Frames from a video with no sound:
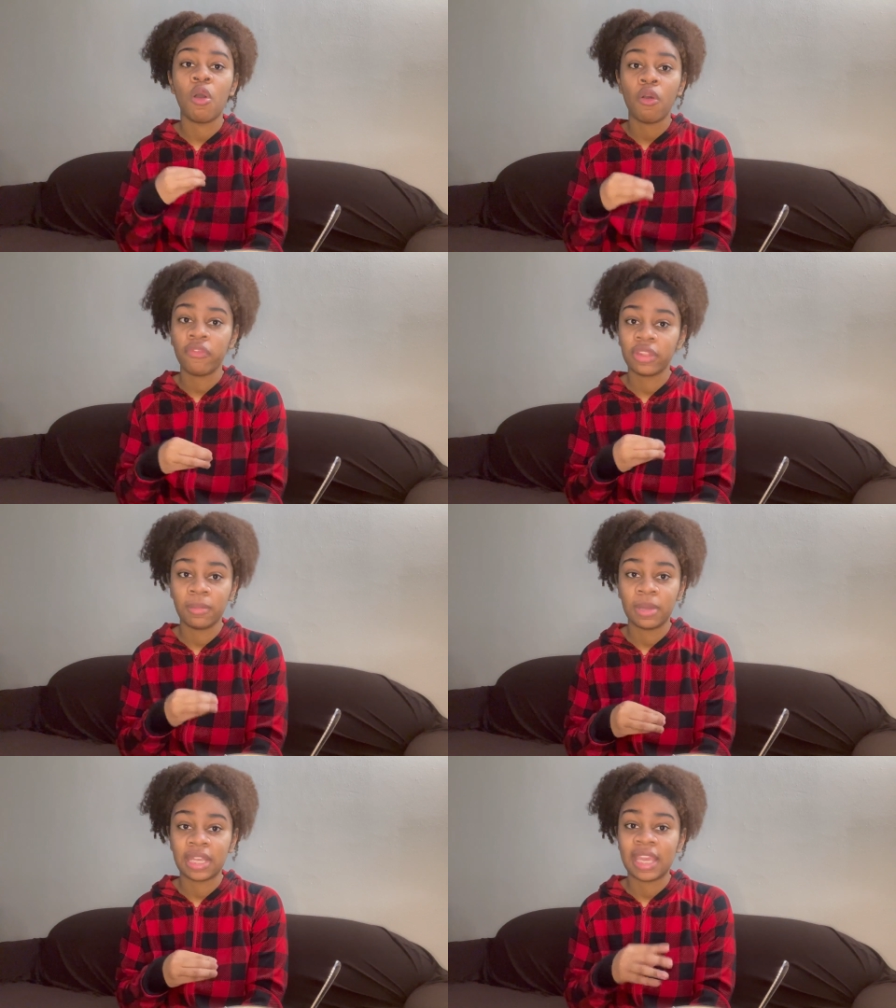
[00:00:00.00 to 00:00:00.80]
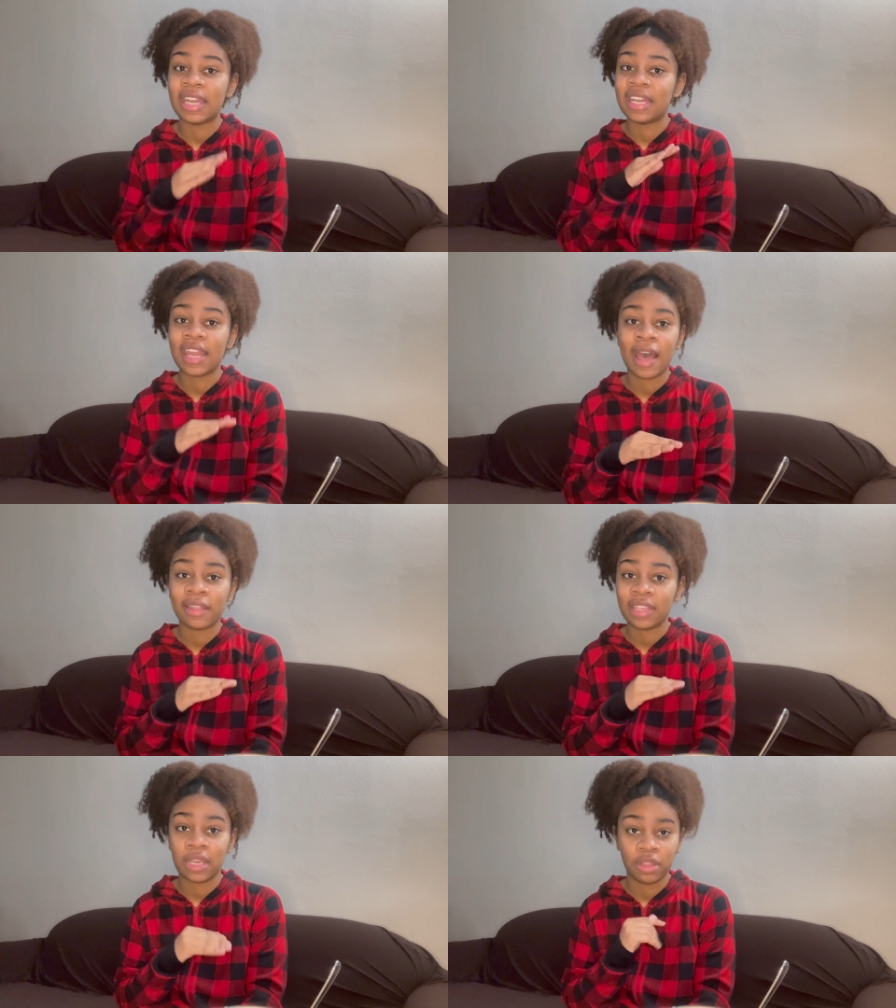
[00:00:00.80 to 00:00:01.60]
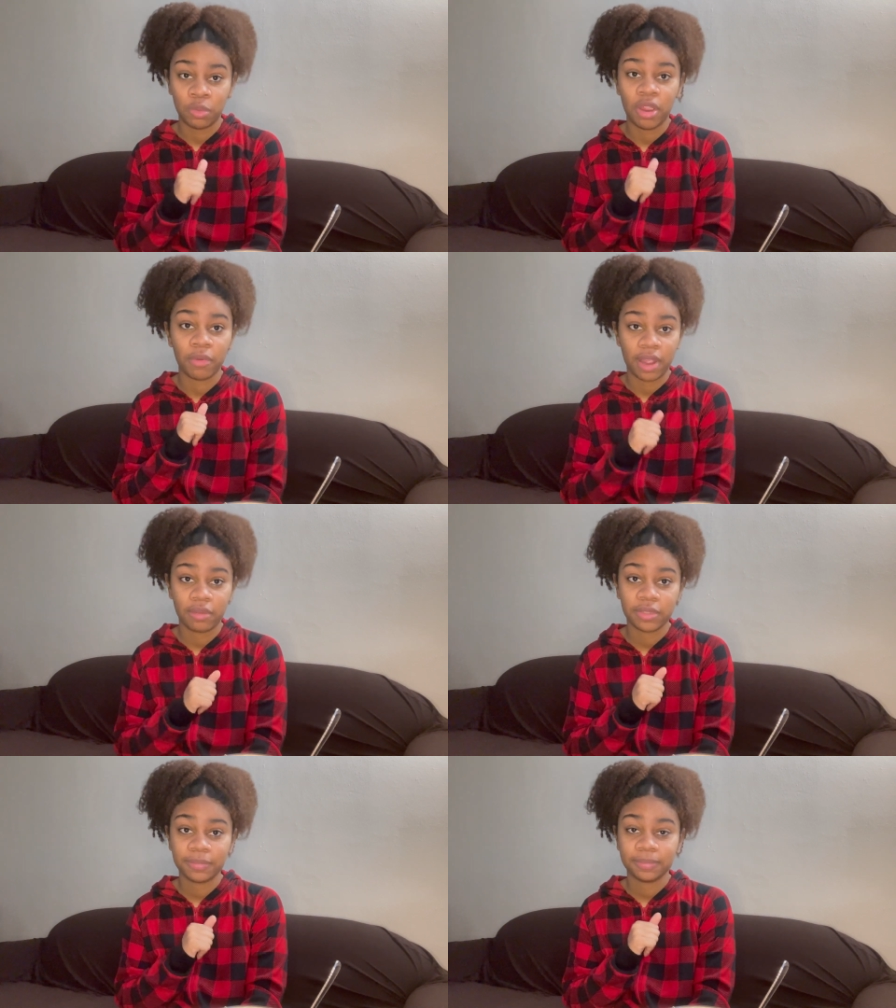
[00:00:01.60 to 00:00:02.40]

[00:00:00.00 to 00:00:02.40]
over the money and not the other way around.